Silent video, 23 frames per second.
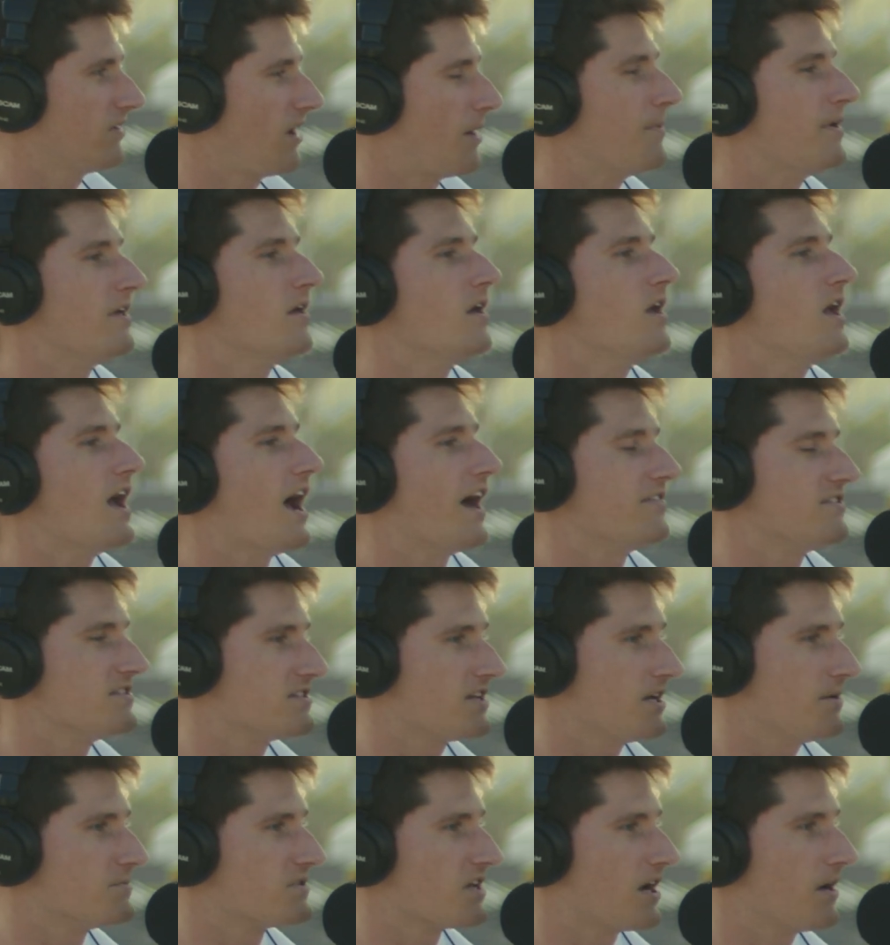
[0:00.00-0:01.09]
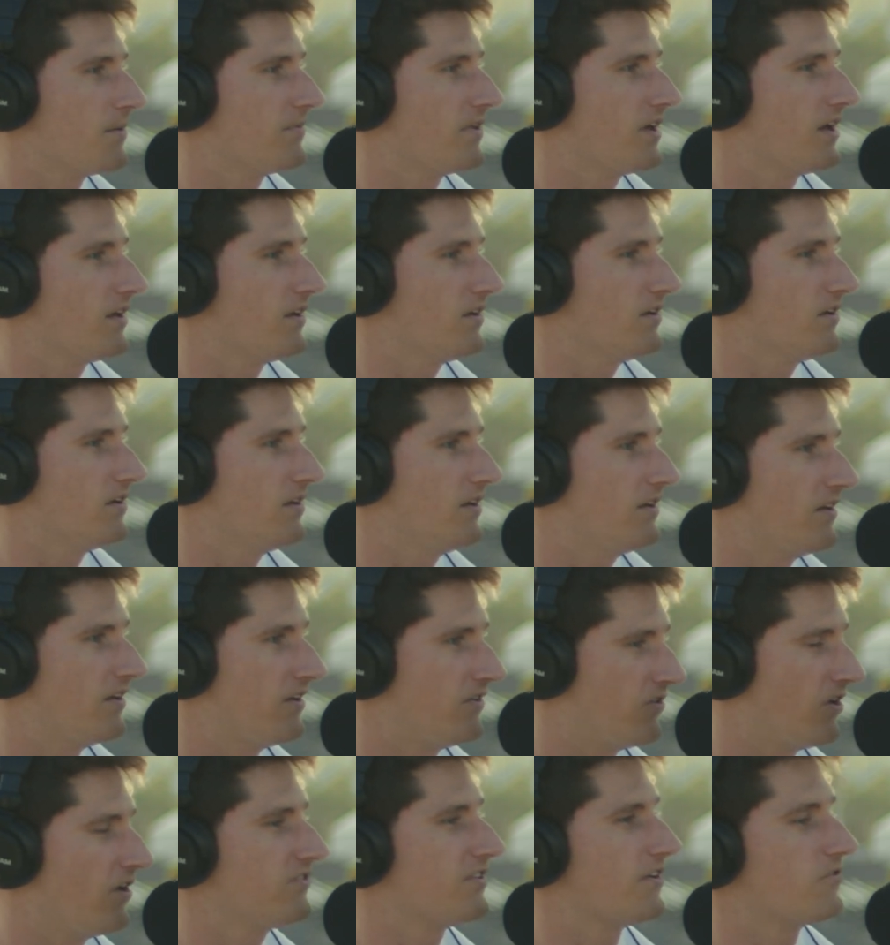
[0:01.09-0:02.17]
I mean, at the same time, that it
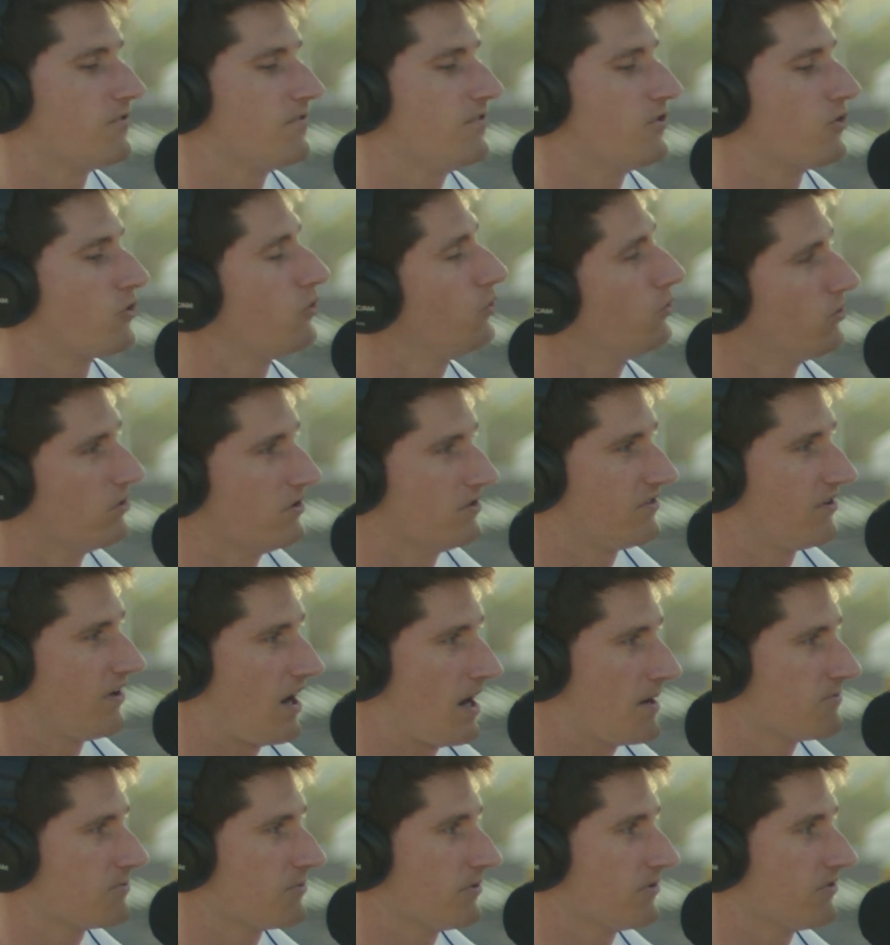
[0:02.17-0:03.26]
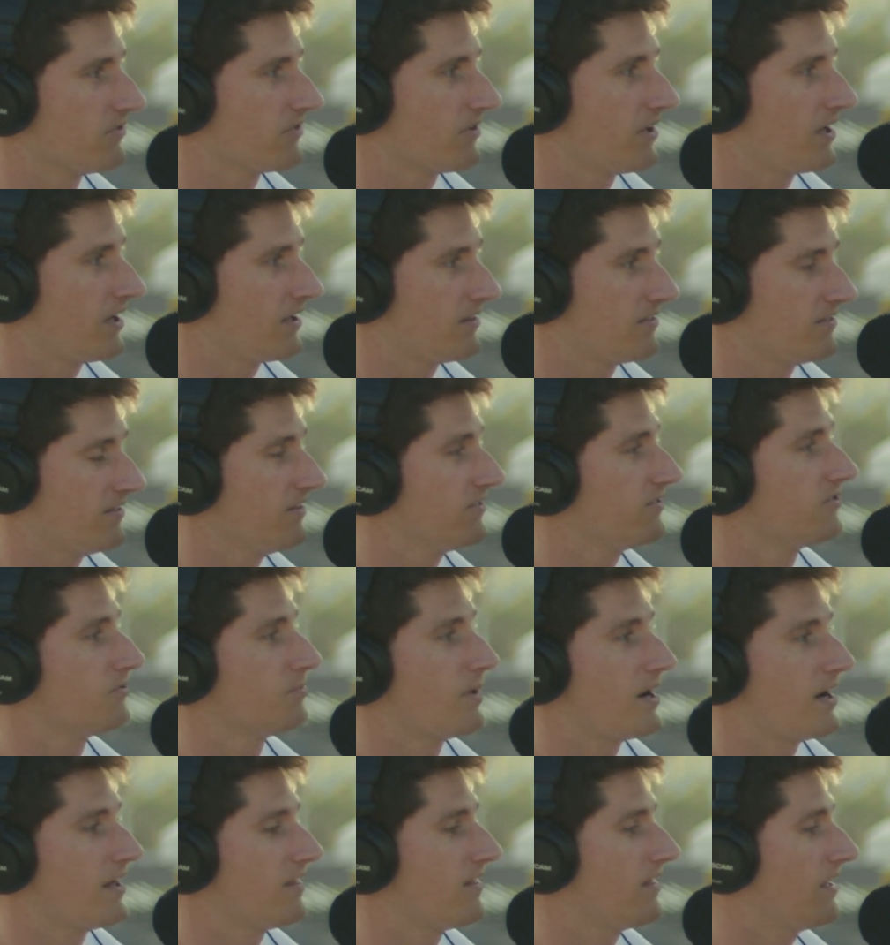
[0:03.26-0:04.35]
does have to feel cool at times, where it's like, this is
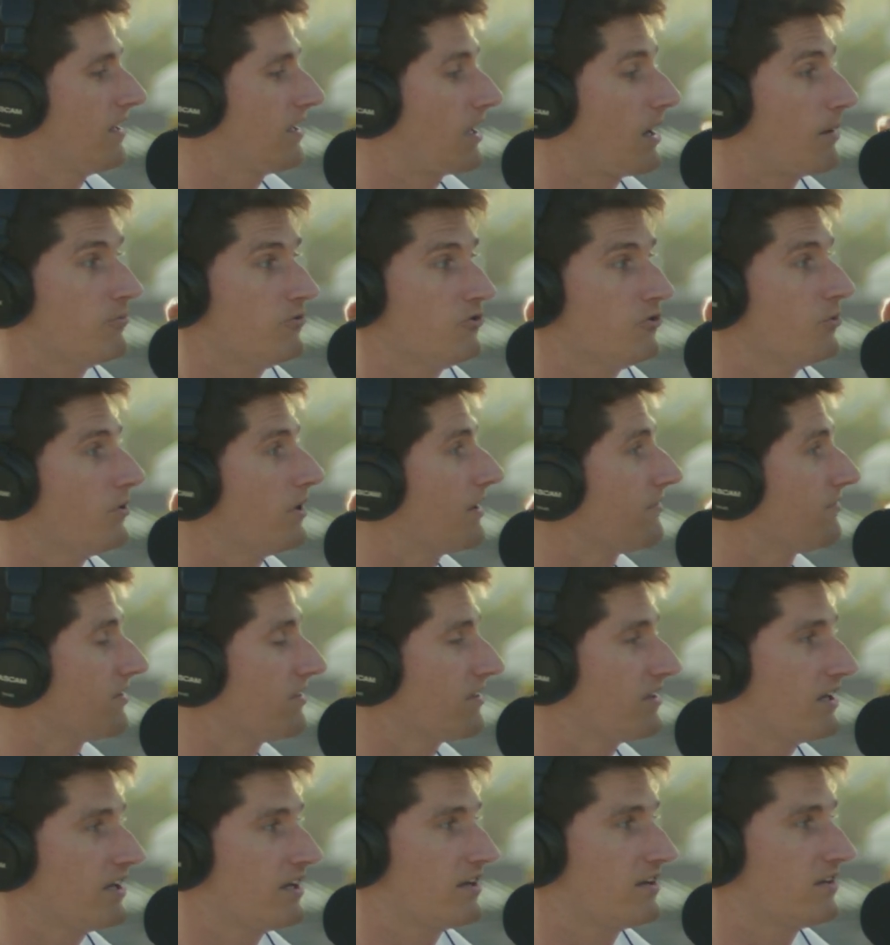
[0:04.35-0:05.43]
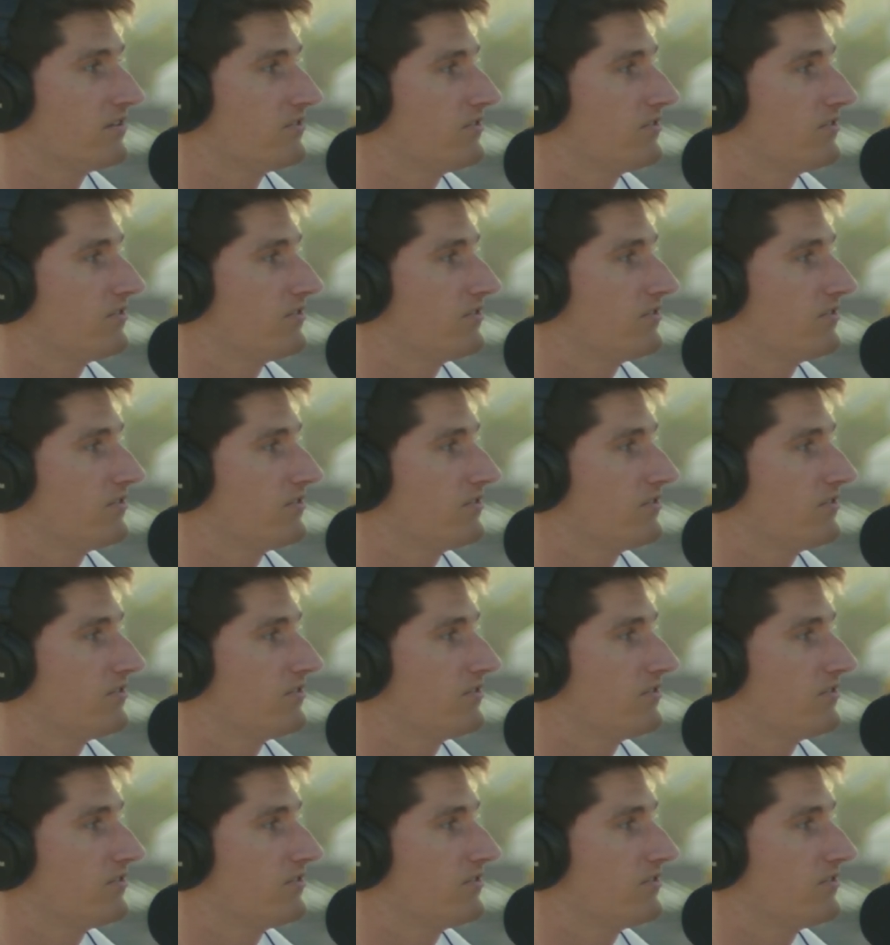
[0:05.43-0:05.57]
my thing. I'm doing everything.